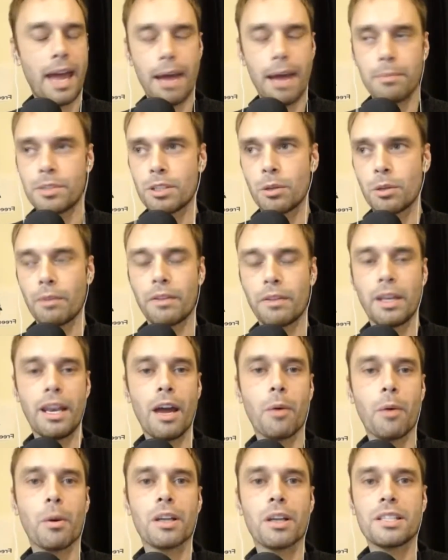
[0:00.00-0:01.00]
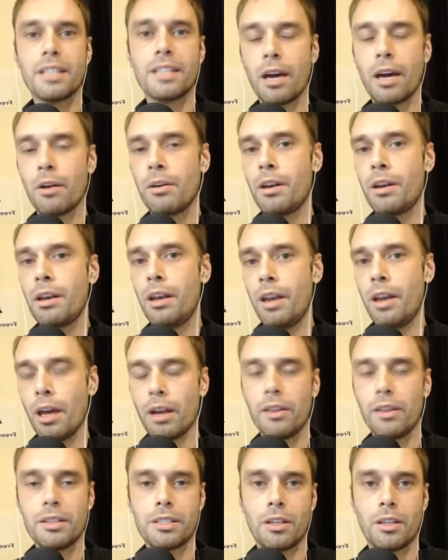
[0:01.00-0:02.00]
Absolutely. If the network's down, none
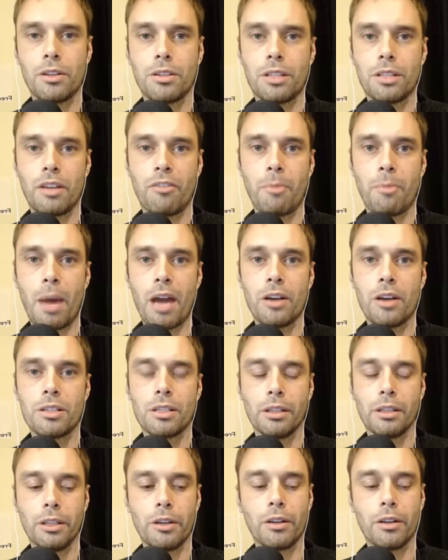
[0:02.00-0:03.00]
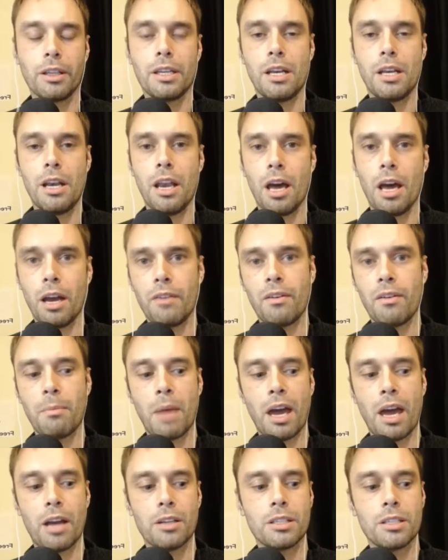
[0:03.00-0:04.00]
of this other stuff matters. Literally none of it
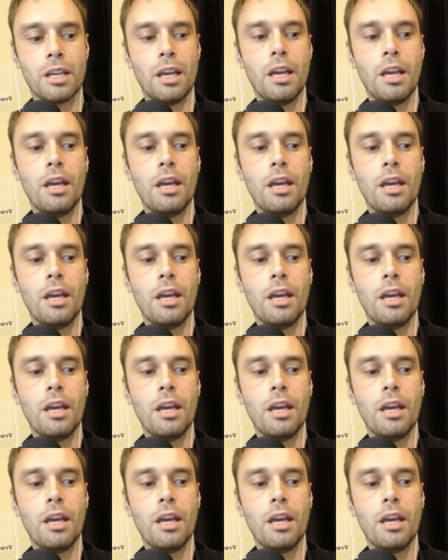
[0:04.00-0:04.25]
matters.